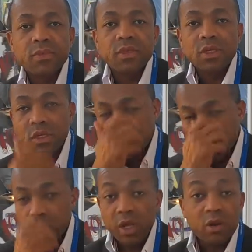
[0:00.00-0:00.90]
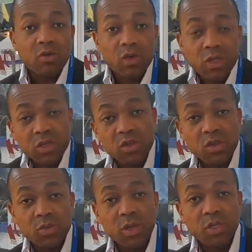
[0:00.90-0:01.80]
The issues around water
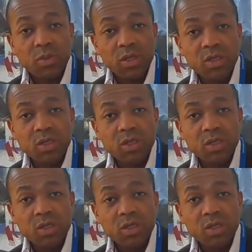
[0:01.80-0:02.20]
resource management.